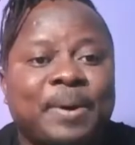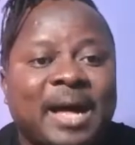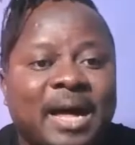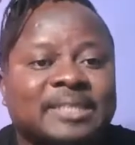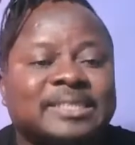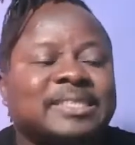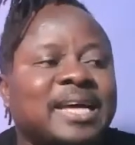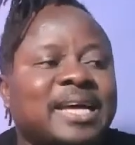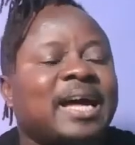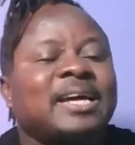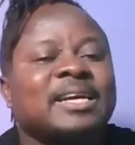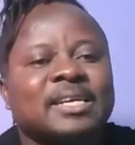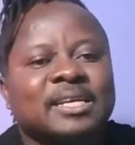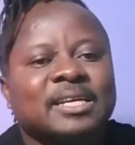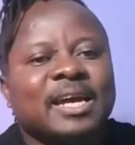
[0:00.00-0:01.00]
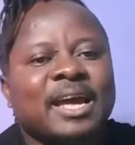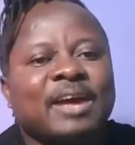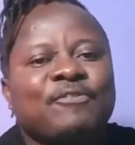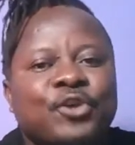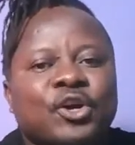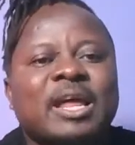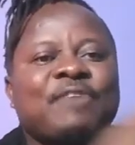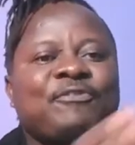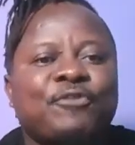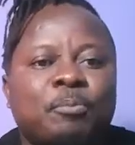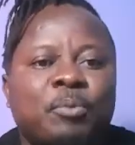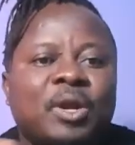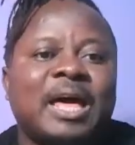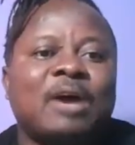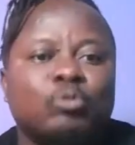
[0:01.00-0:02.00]
paths that every other
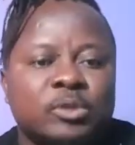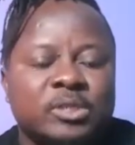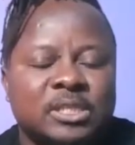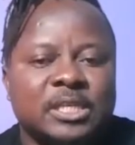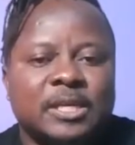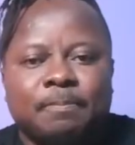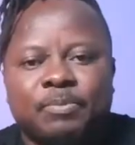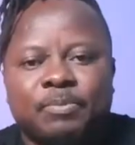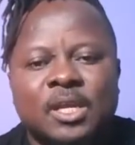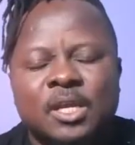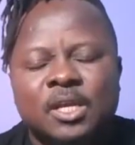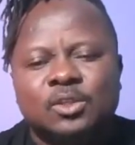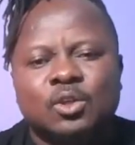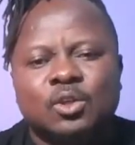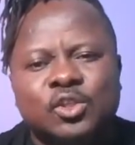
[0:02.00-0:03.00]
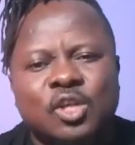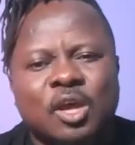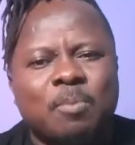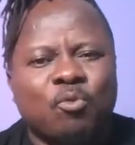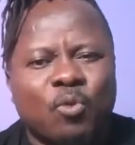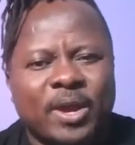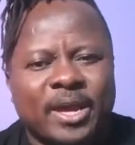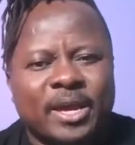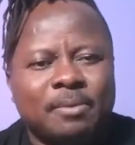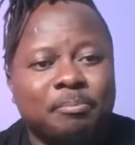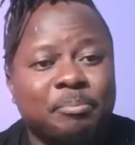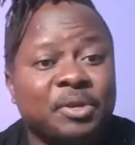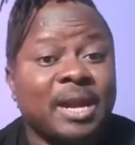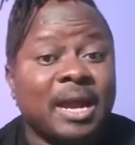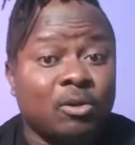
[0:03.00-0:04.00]
footballer will say. So somewhere,
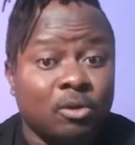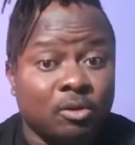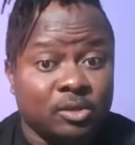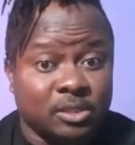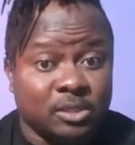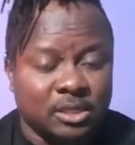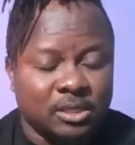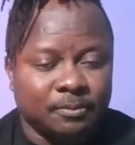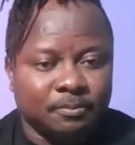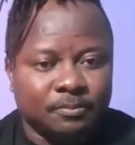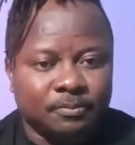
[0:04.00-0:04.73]
miraculously,